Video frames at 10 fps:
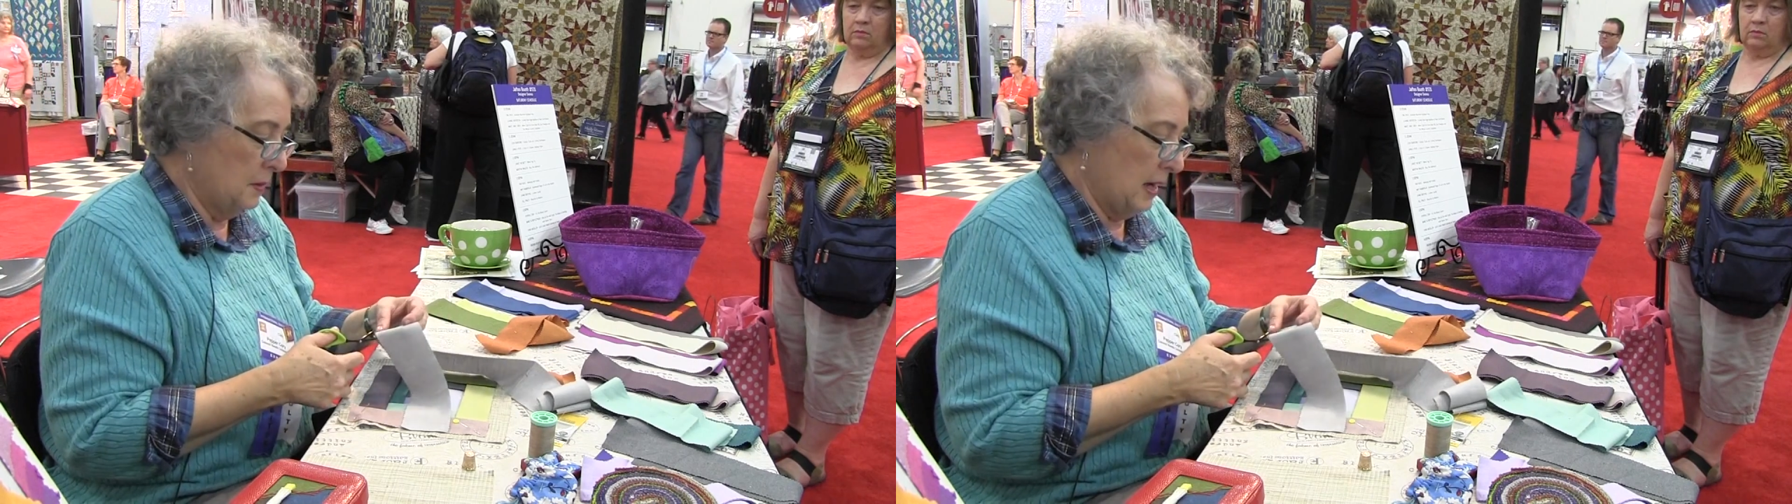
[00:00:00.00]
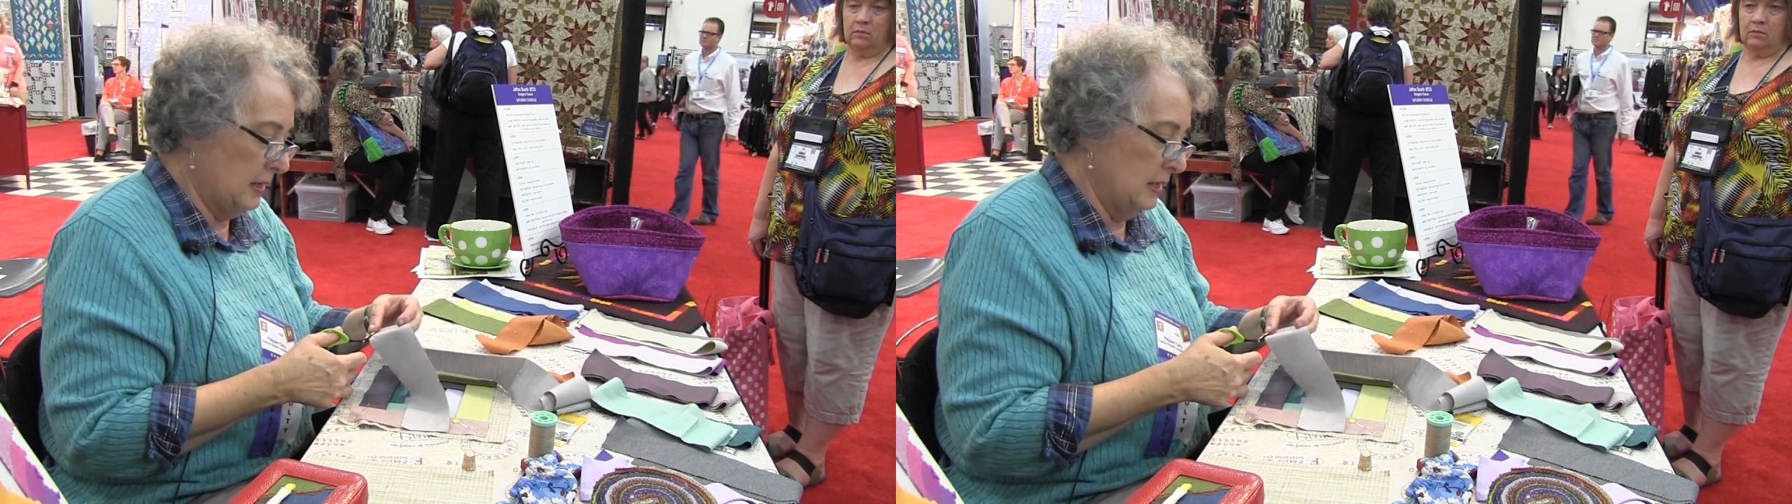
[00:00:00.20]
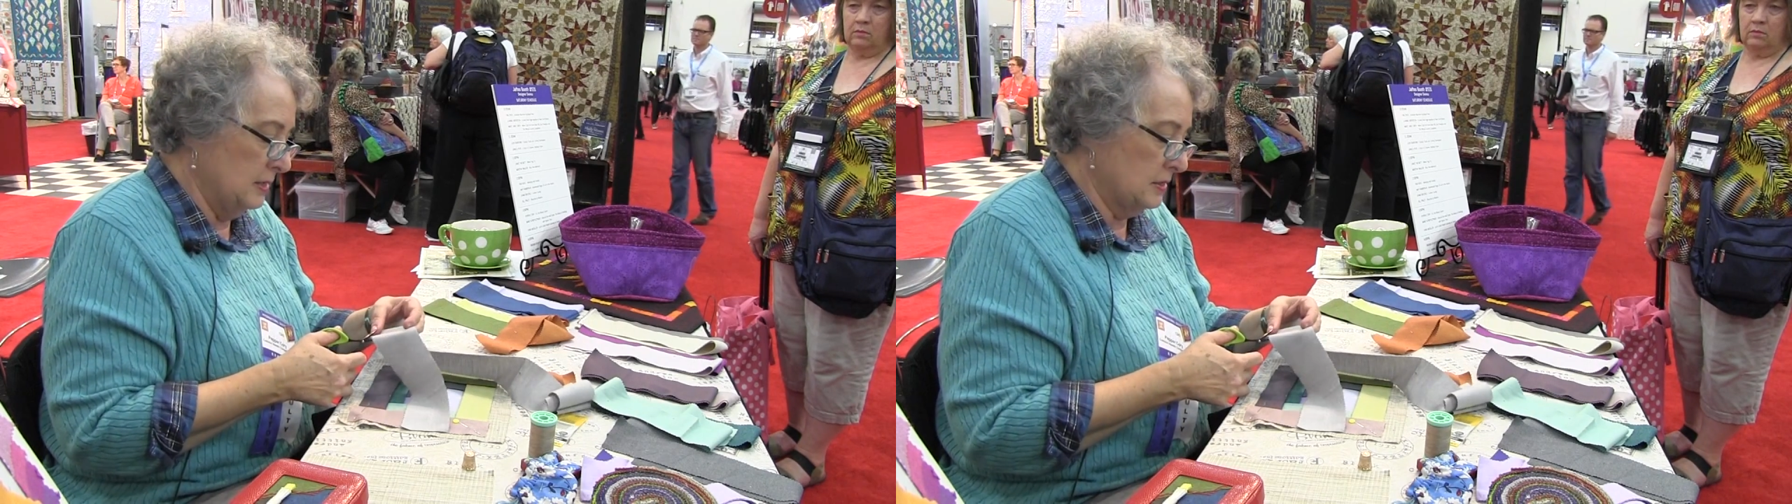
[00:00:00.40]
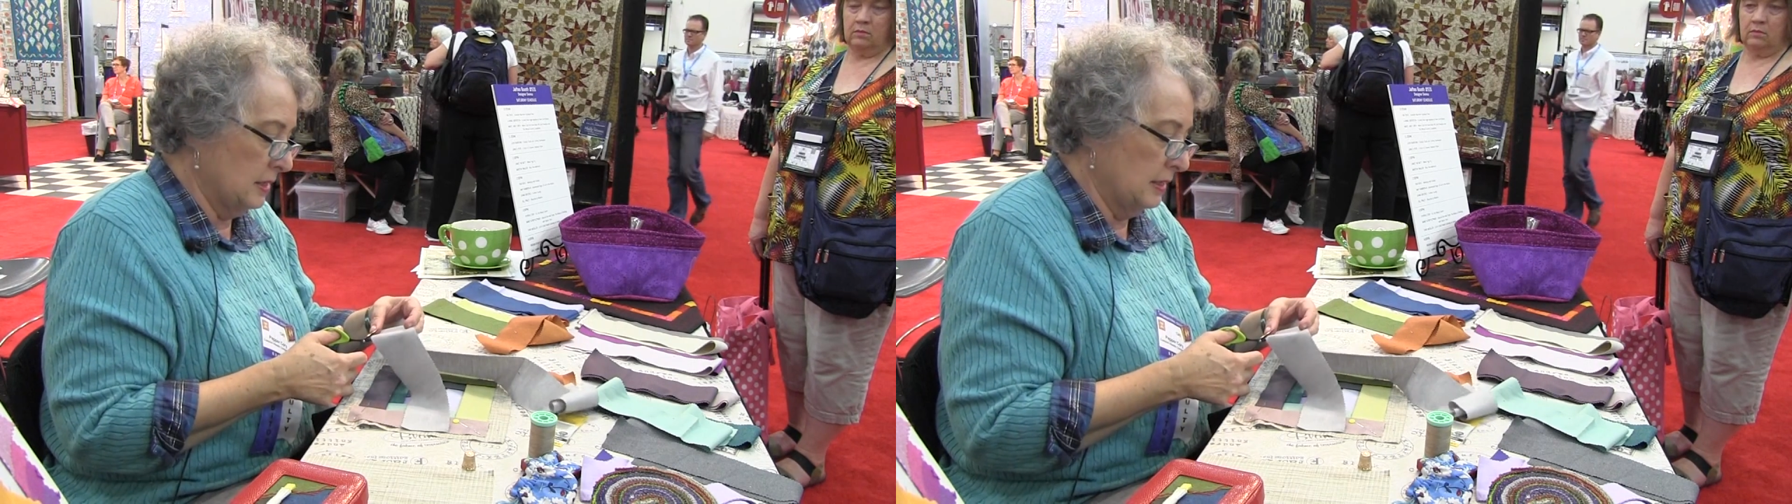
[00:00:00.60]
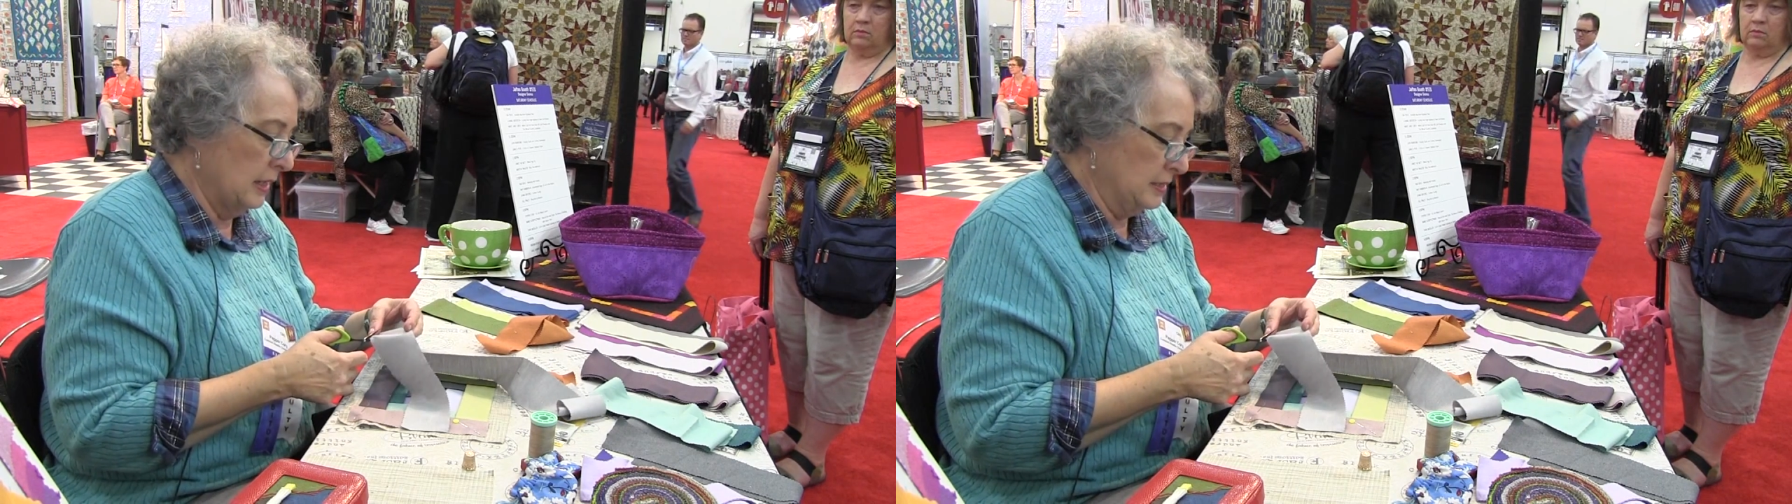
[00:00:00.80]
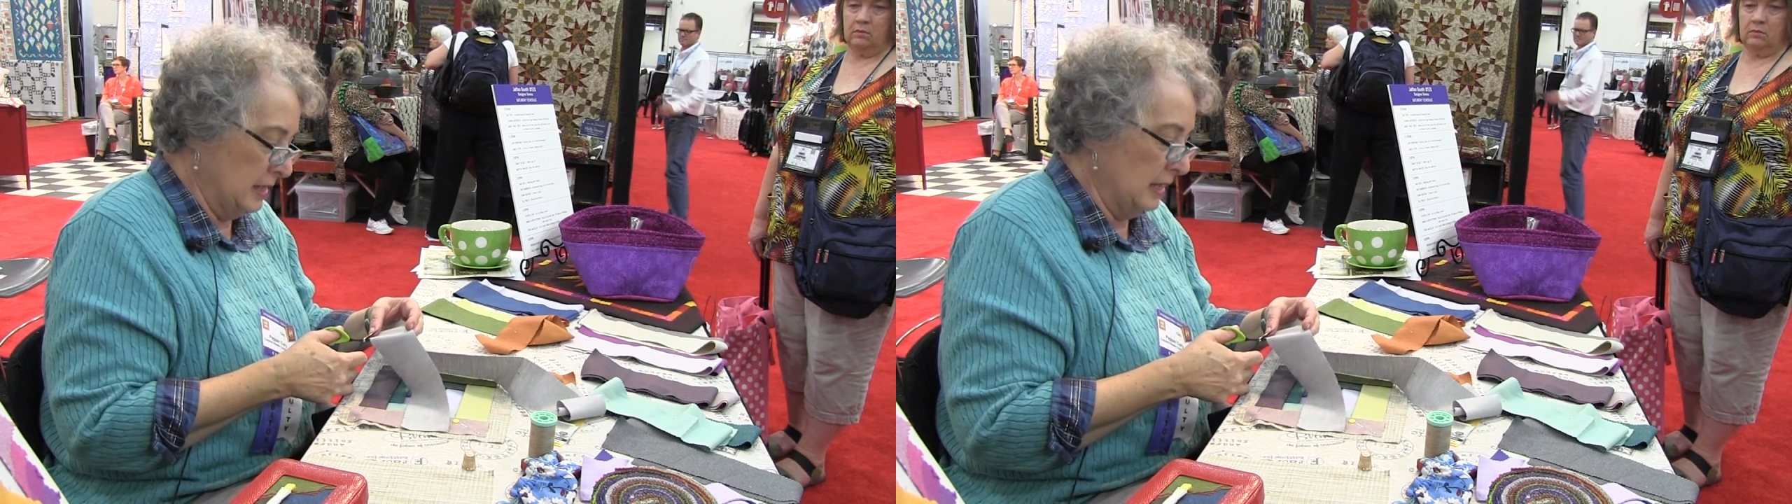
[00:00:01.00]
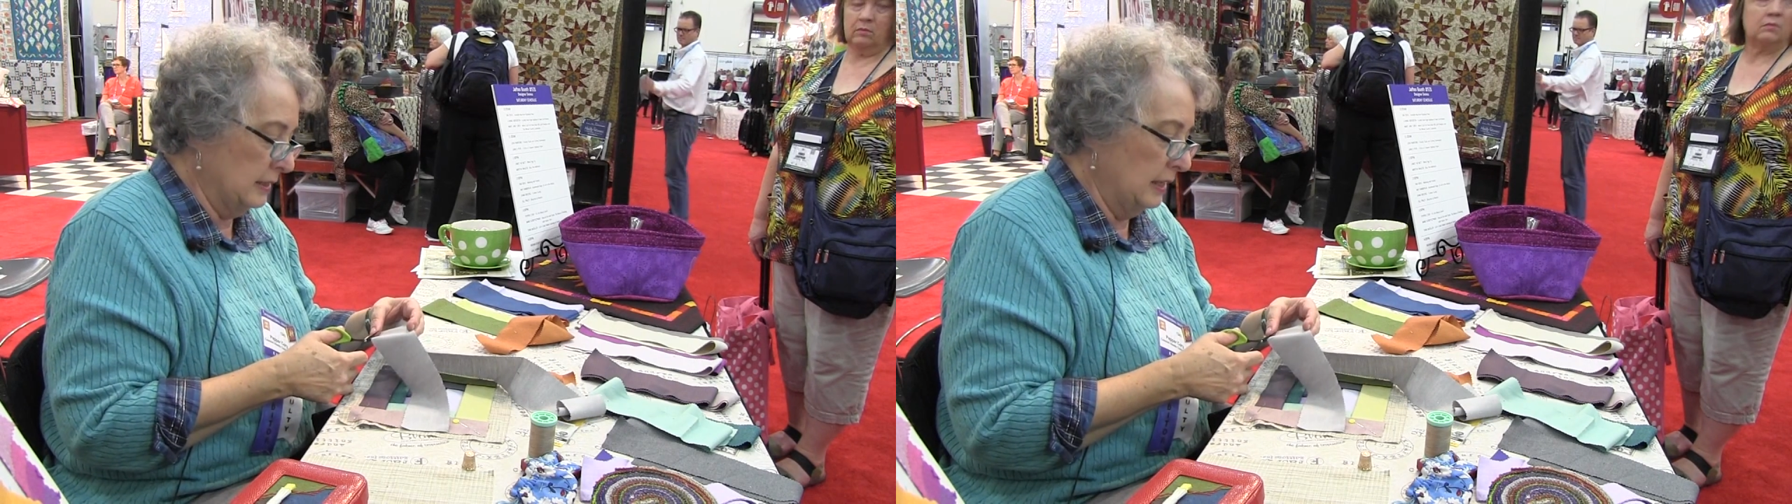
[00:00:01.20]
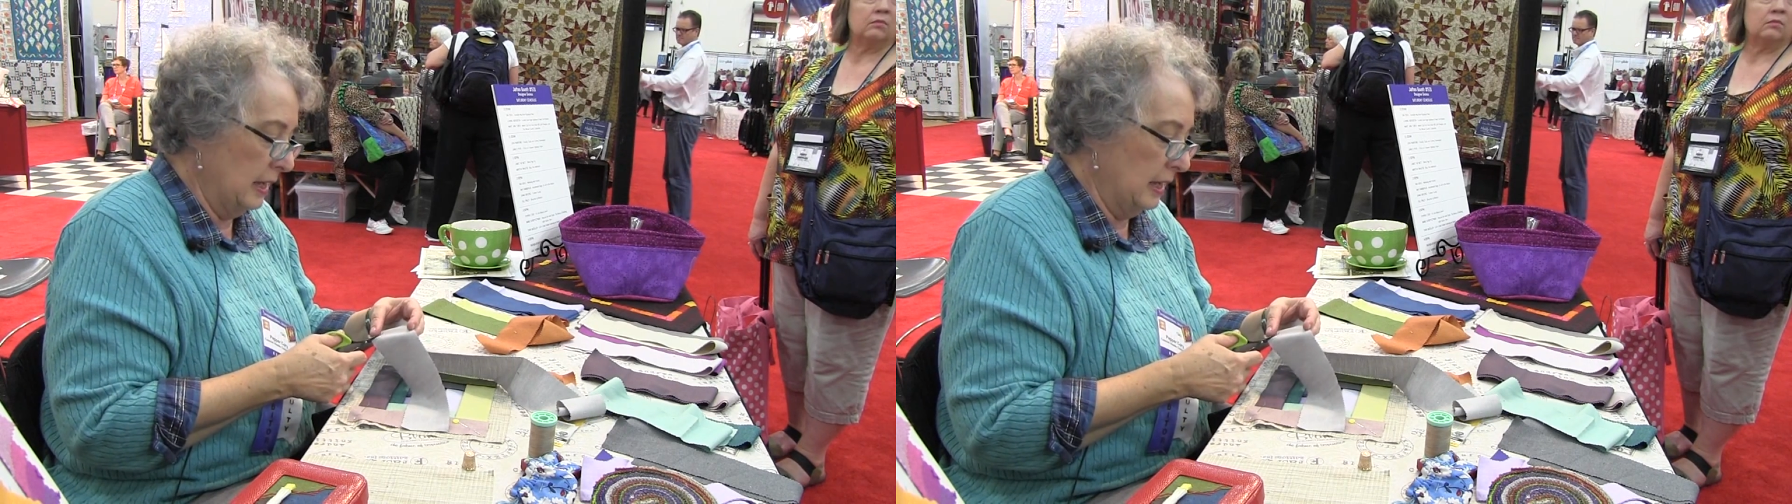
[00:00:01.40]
backing is cut exactly